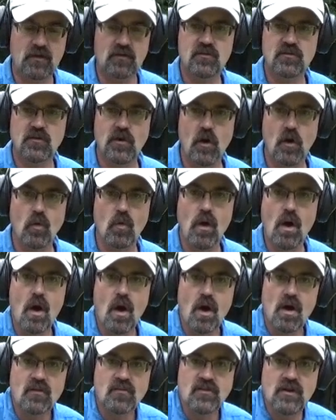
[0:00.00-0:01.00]
So
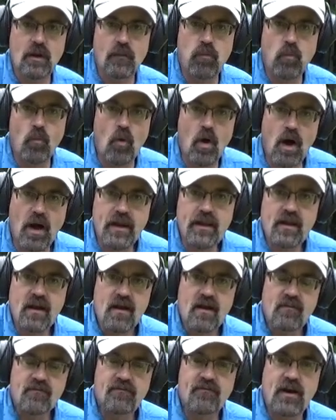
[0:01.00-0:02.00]
step one,
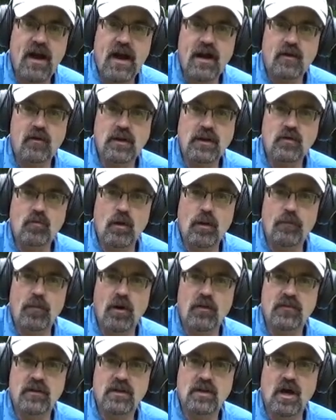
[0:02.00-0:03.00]
firing grip
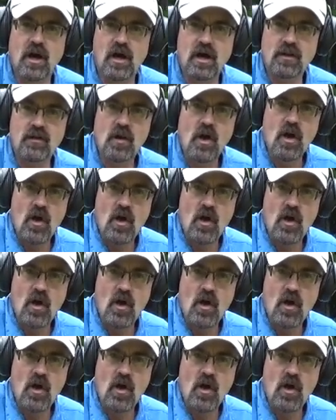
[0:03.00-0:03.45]
on the gun,